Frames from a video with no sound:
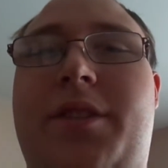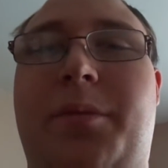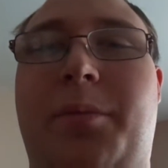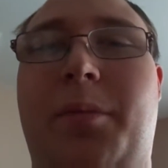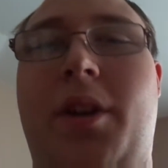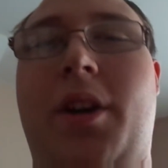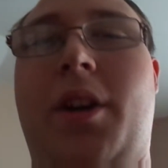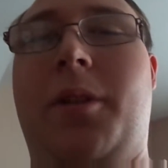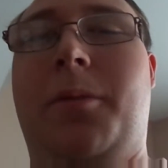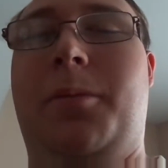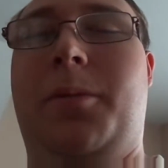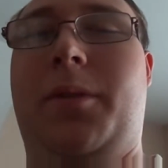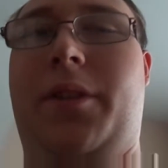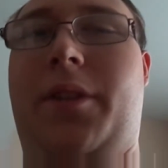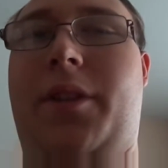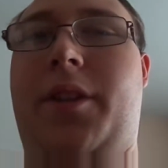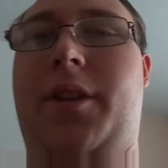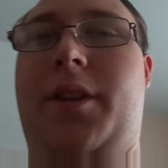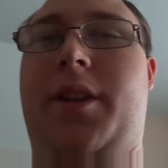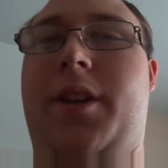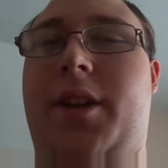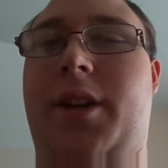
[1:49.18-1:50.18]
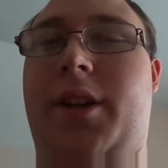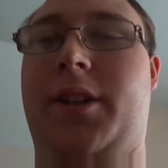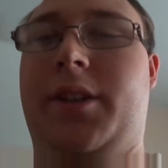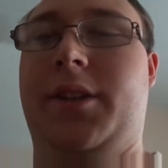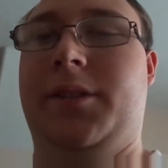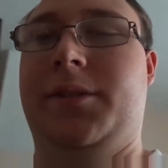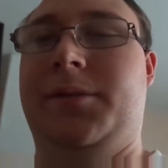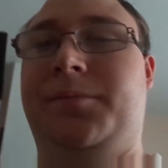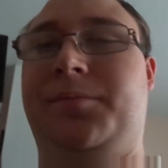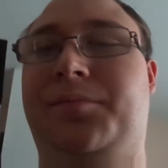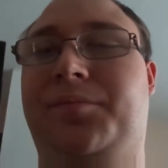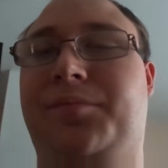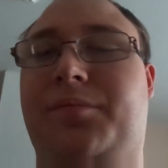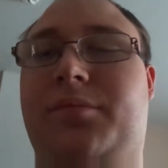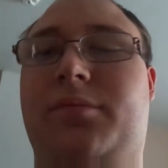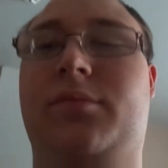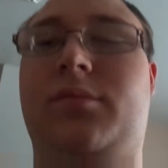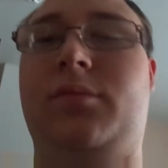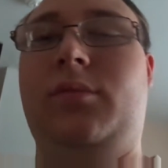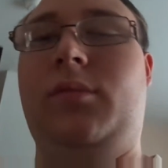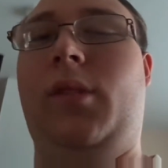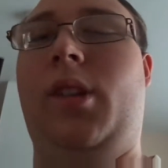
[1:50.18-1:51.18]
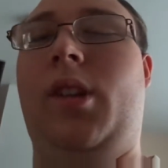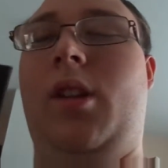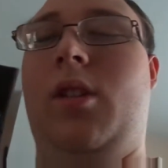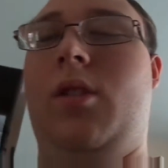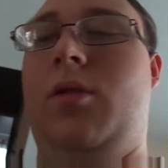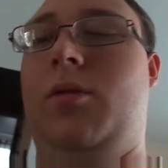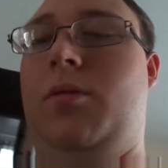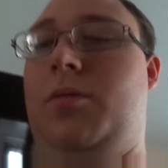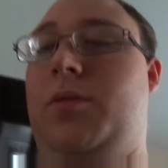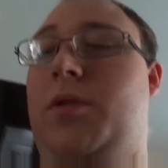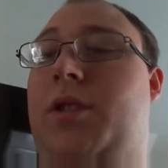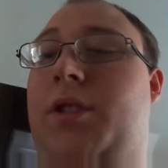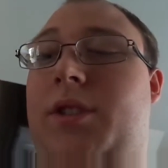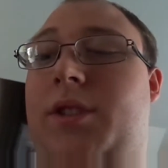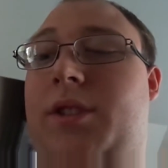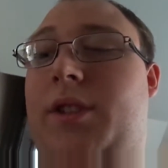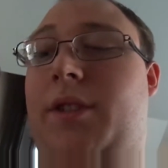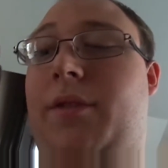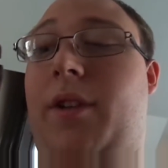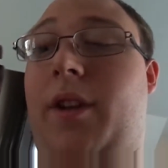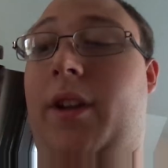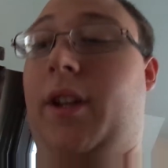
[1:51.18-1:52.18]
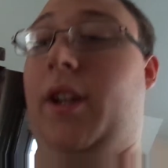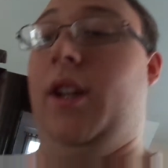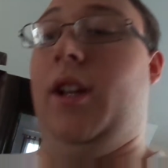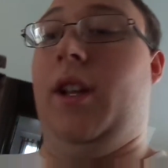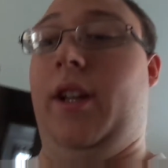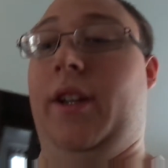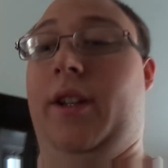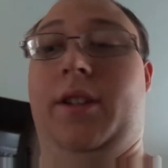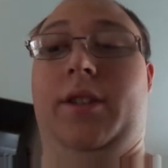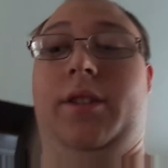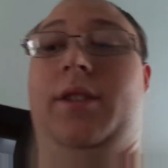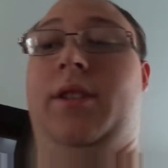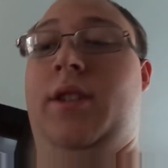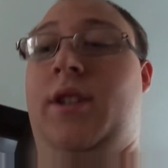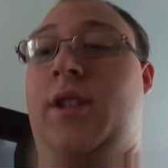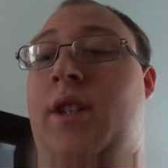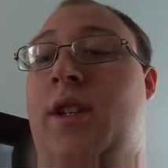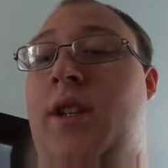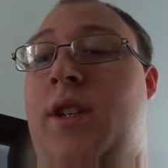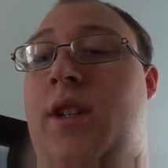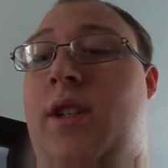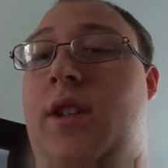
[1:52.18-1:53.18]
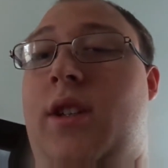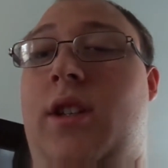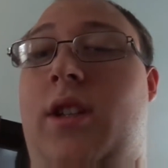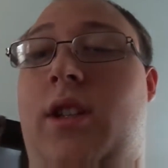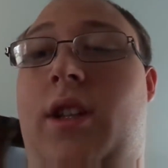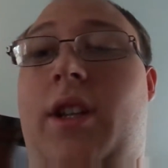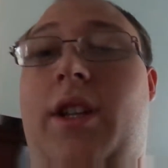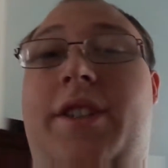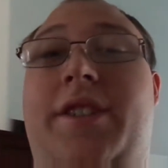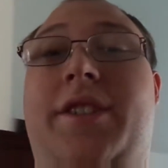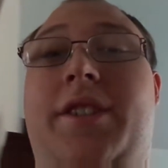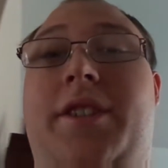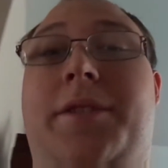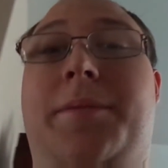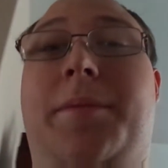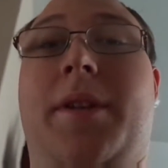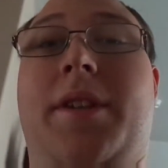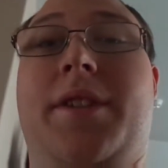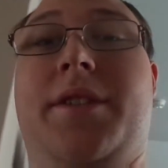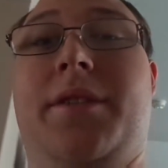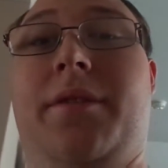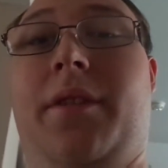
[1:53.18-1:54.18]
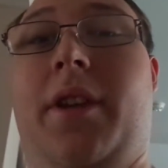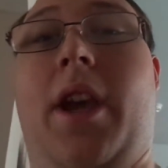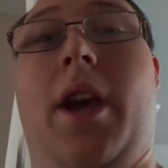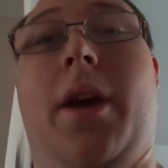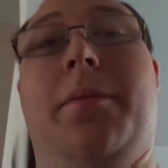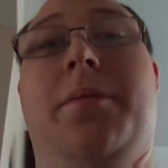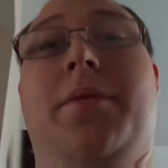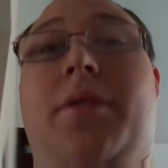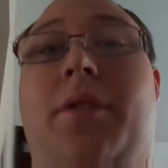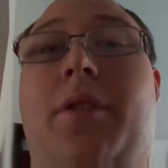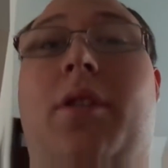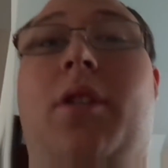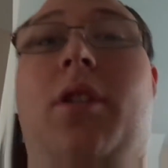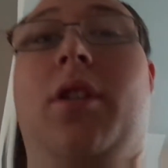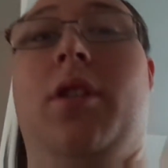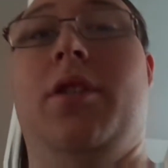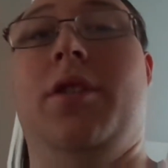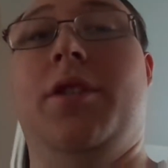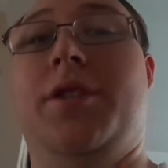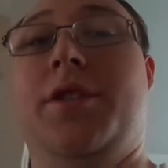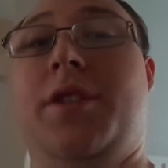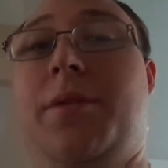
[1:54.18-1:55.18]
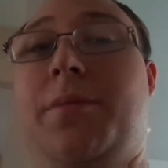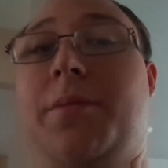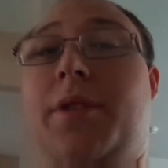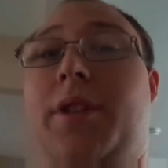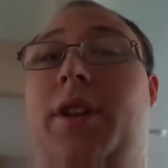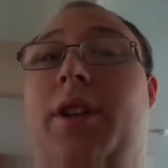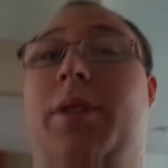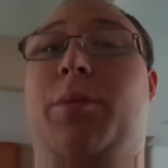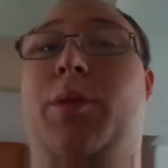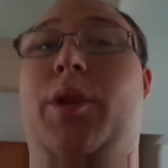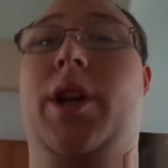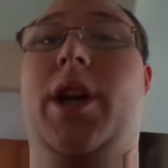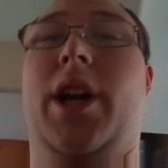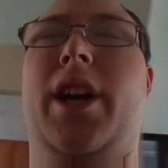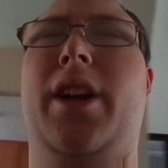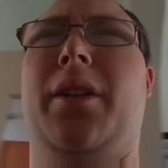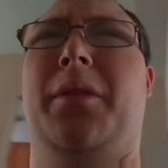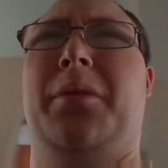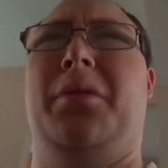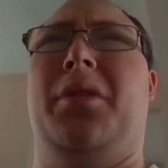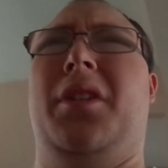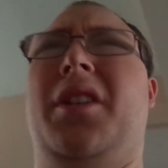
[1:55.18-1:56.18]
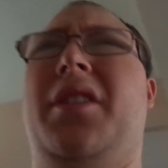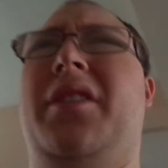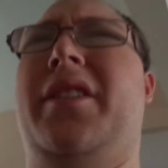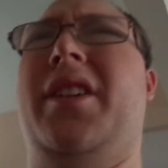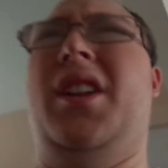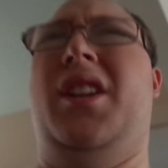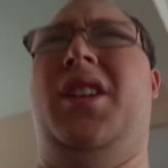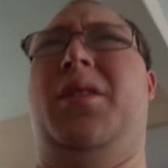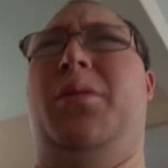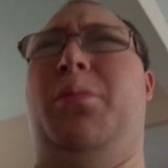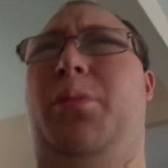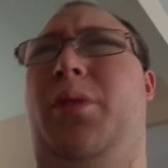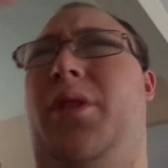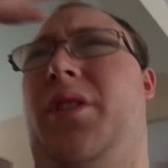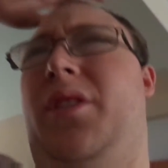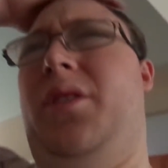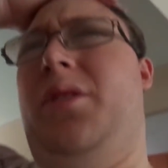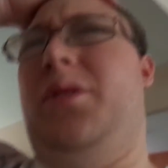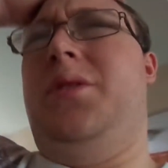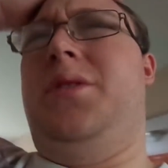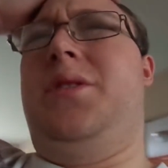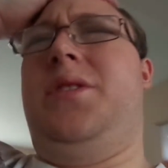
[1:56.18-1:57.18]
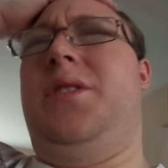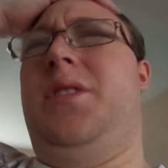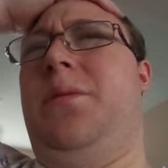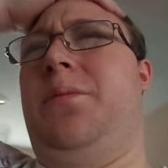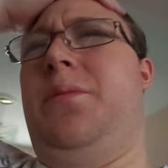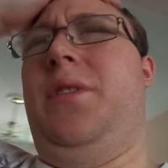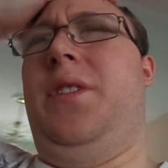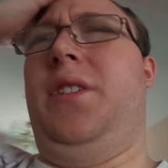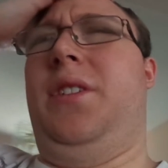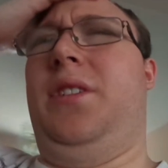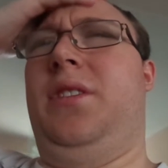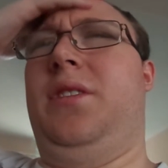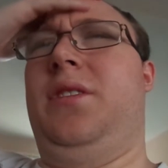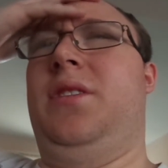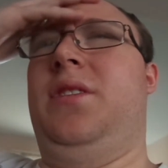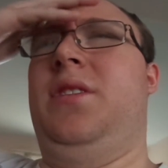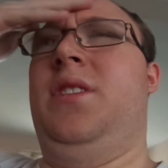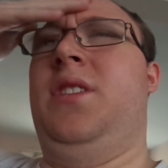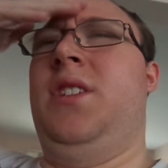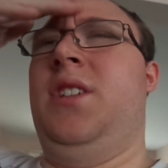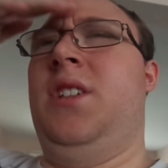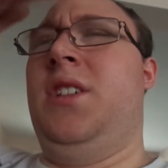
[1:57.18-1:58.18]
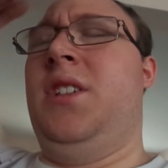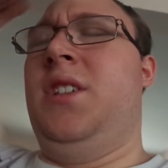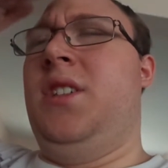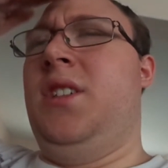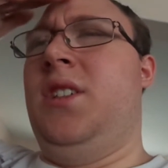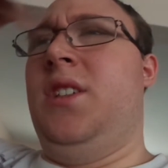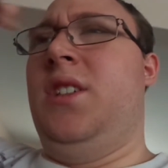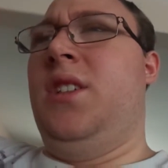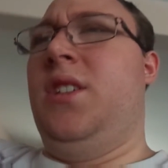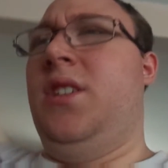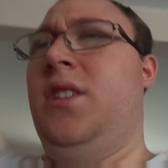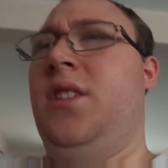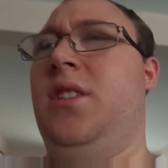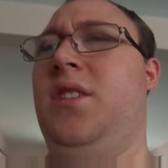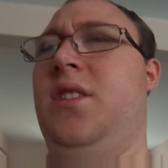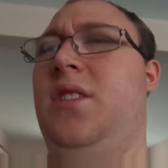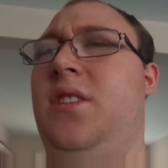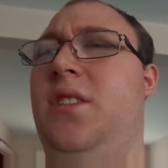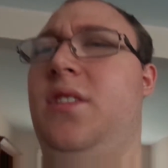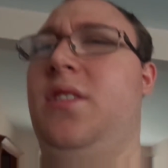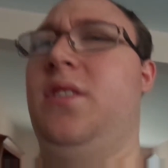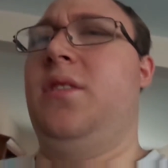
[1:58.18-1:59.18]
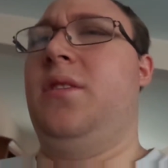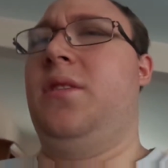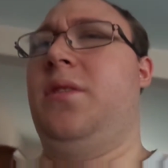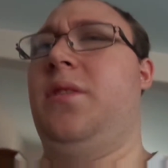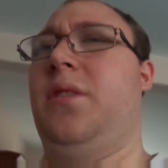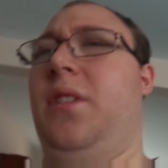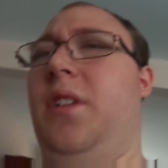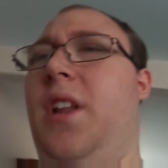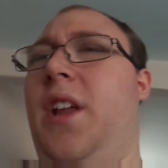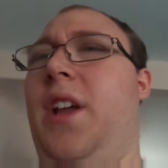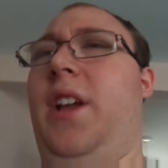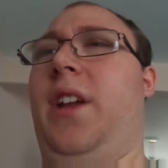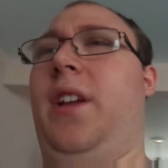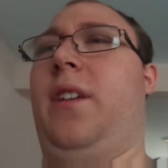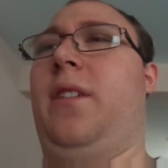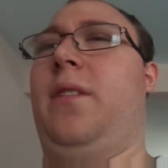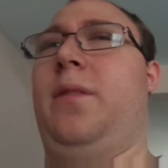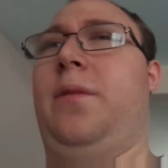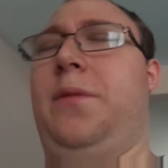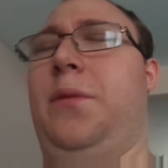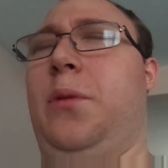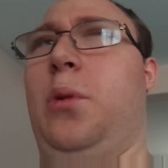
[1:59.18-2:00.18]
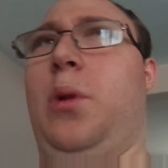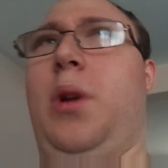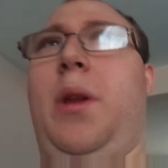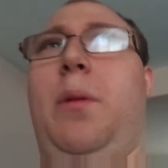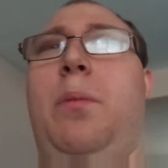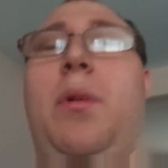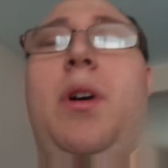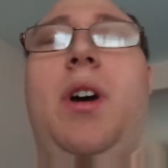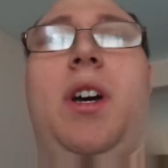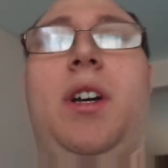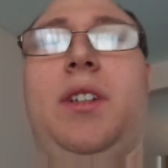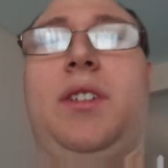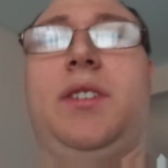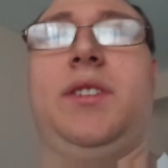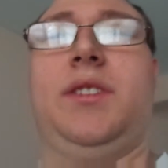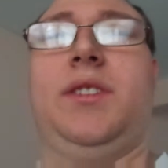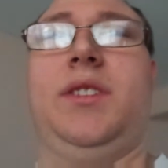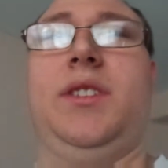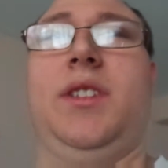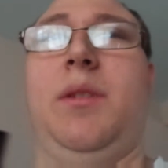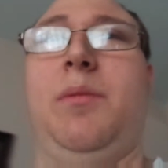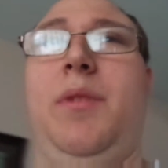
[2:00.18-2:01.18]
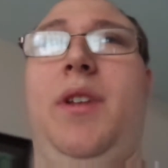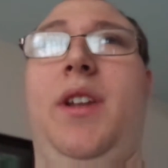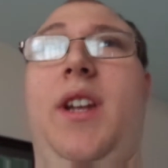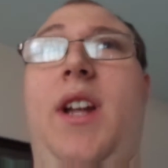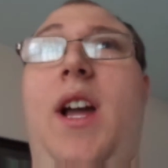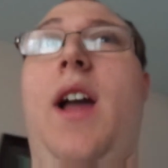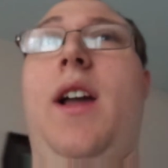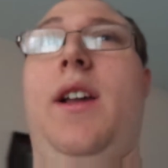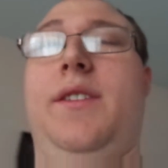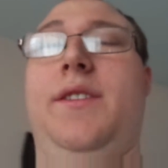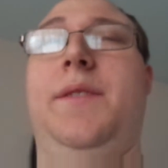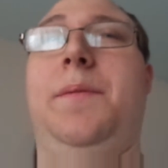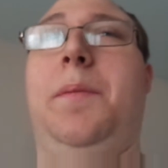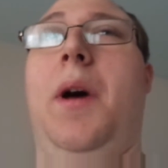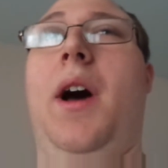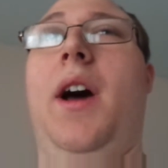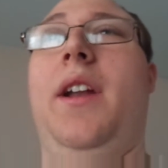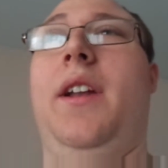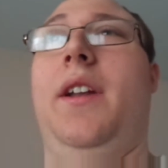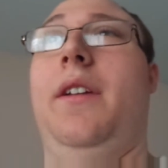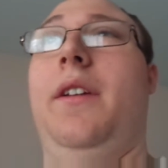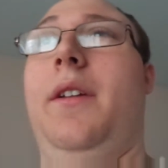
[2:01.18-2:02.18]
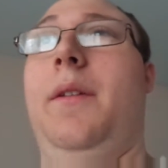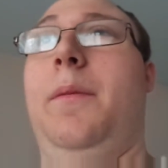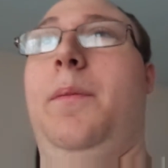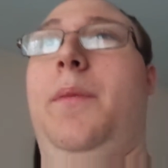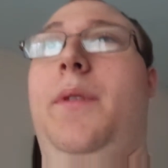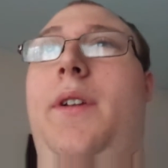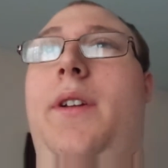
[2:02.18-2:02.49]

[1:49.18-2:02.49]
some help with the, well, if I can get like a less expensive capture card or something. I mean, I had a friend telling me there was something for like $40. I mean, I spotted it, but